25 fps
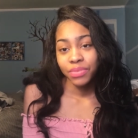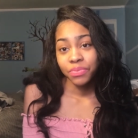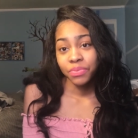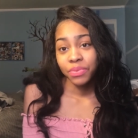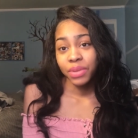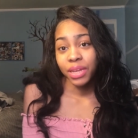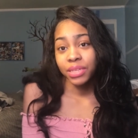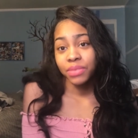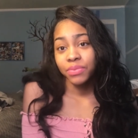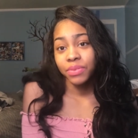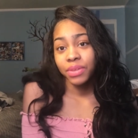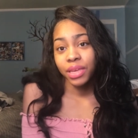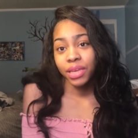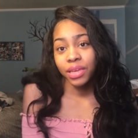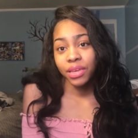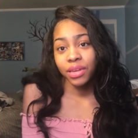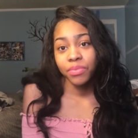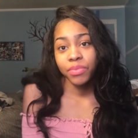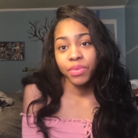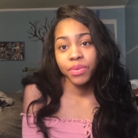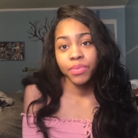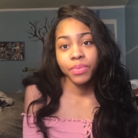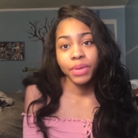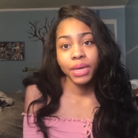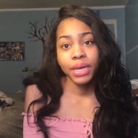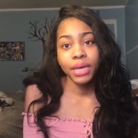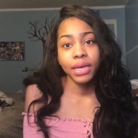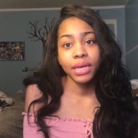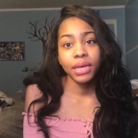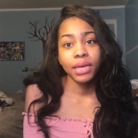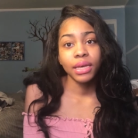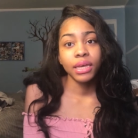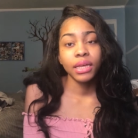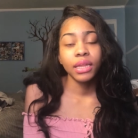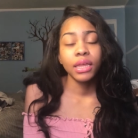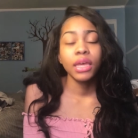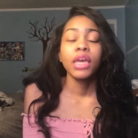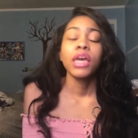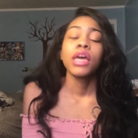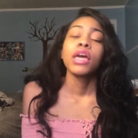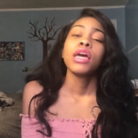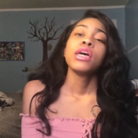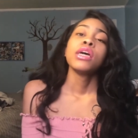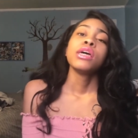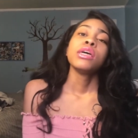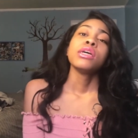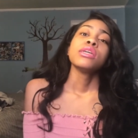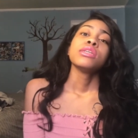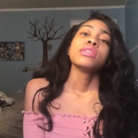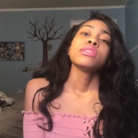That's what came to my mind.
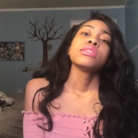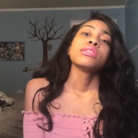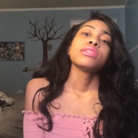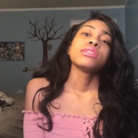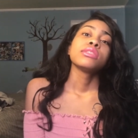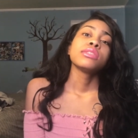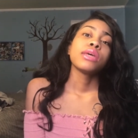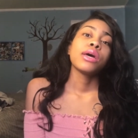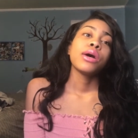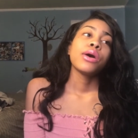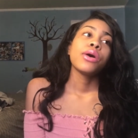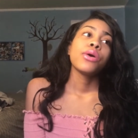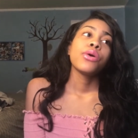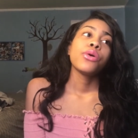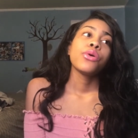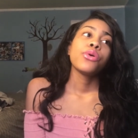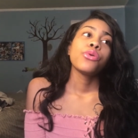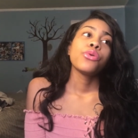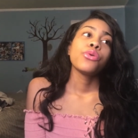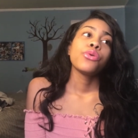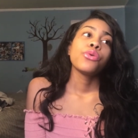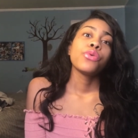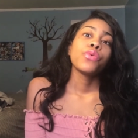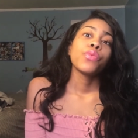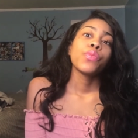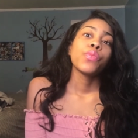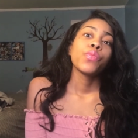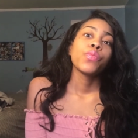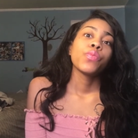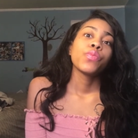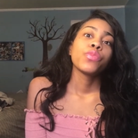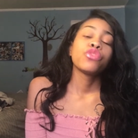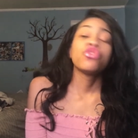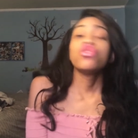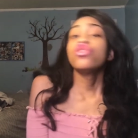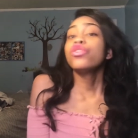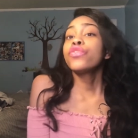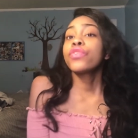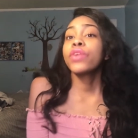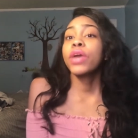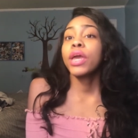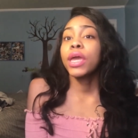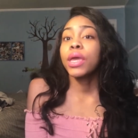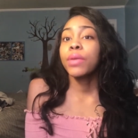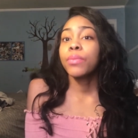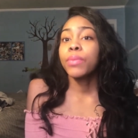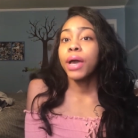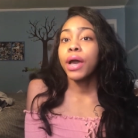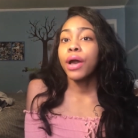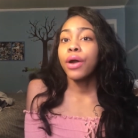So, truth
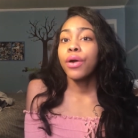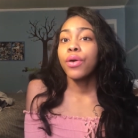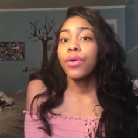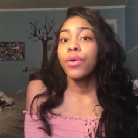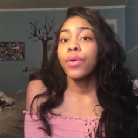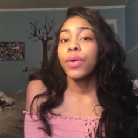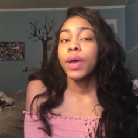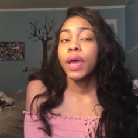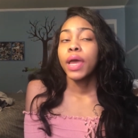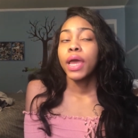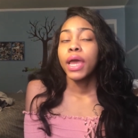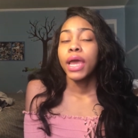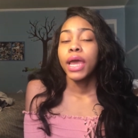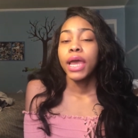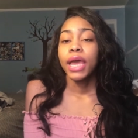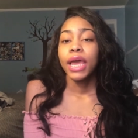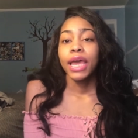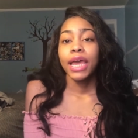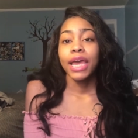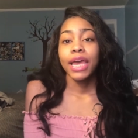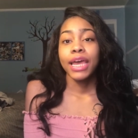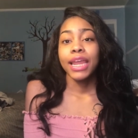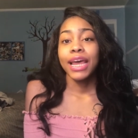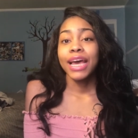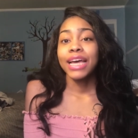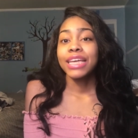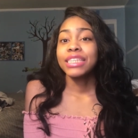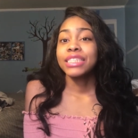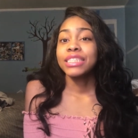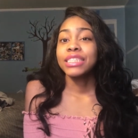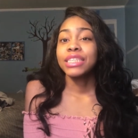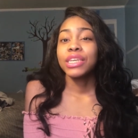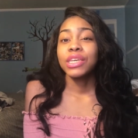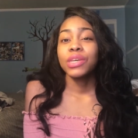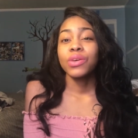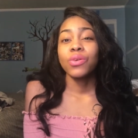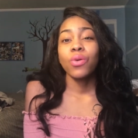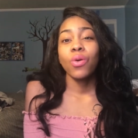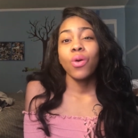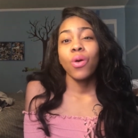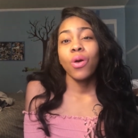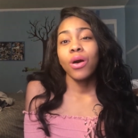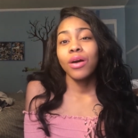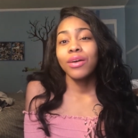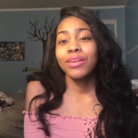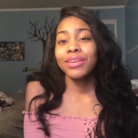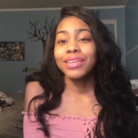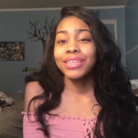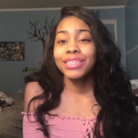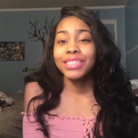came out, and I sent
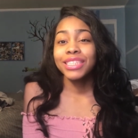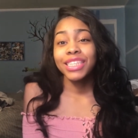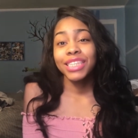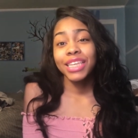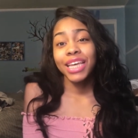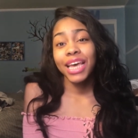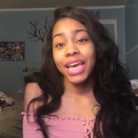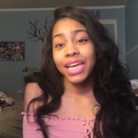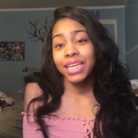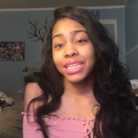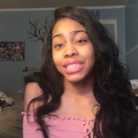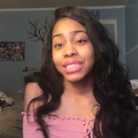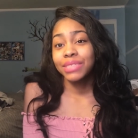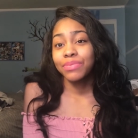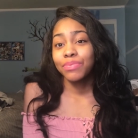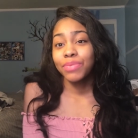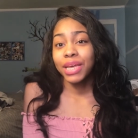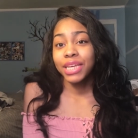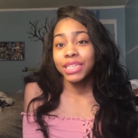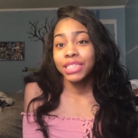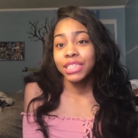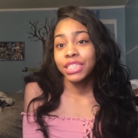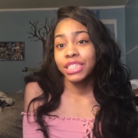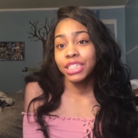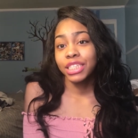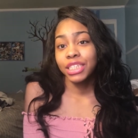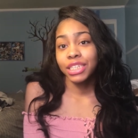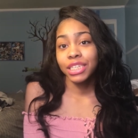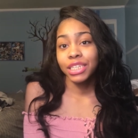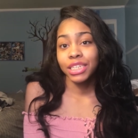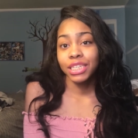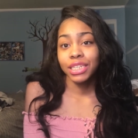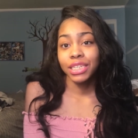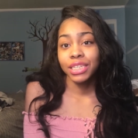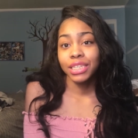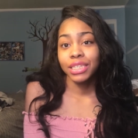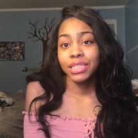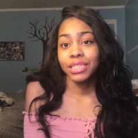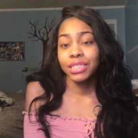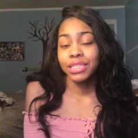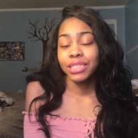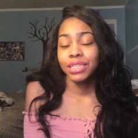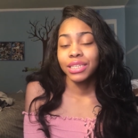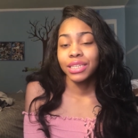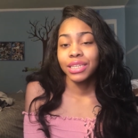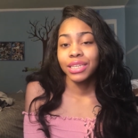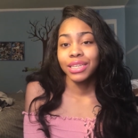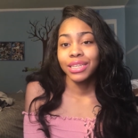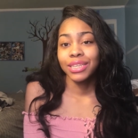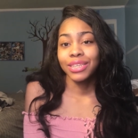all these text messages
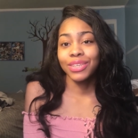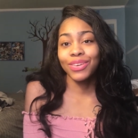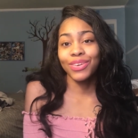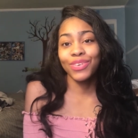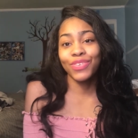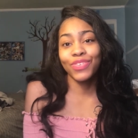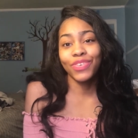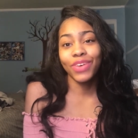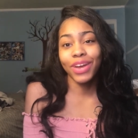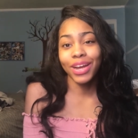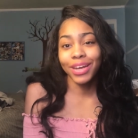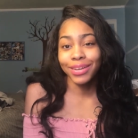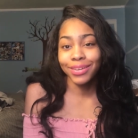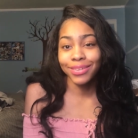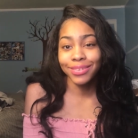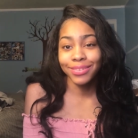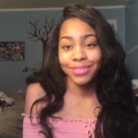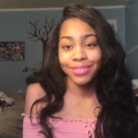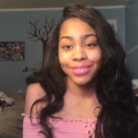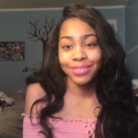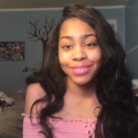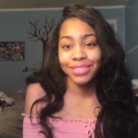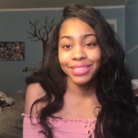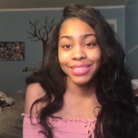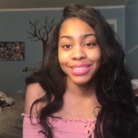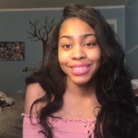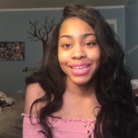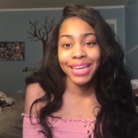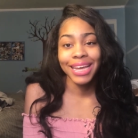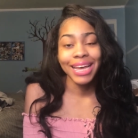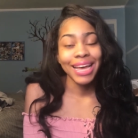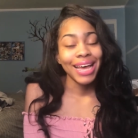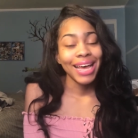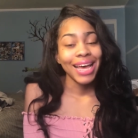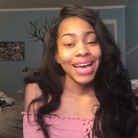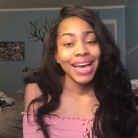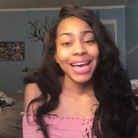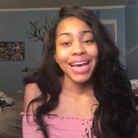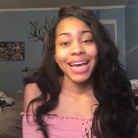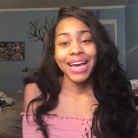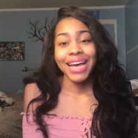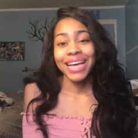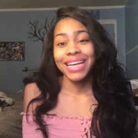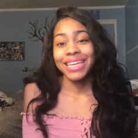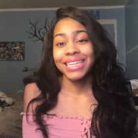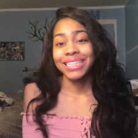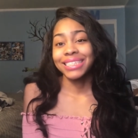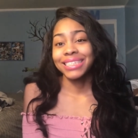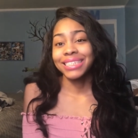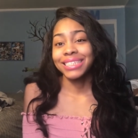to Freckles.
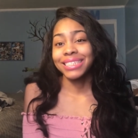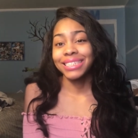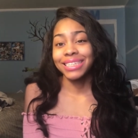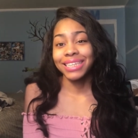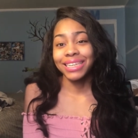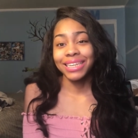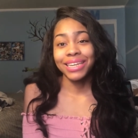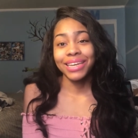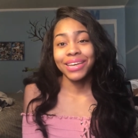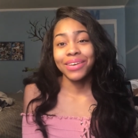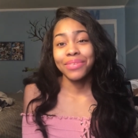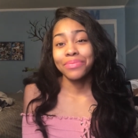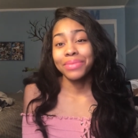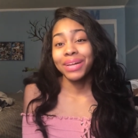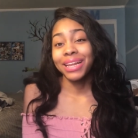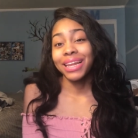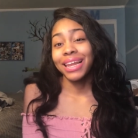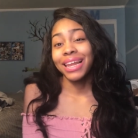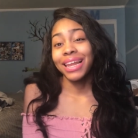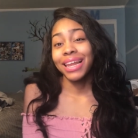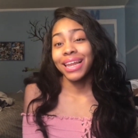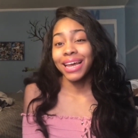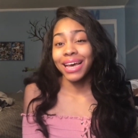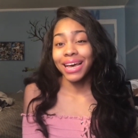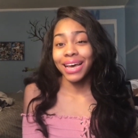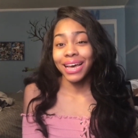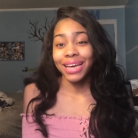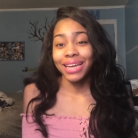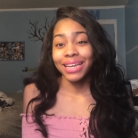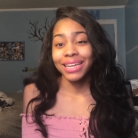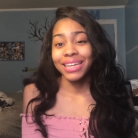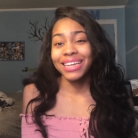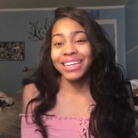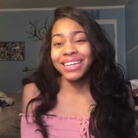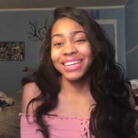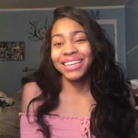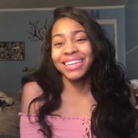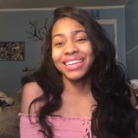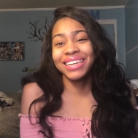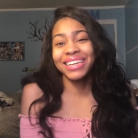I sent him a lot.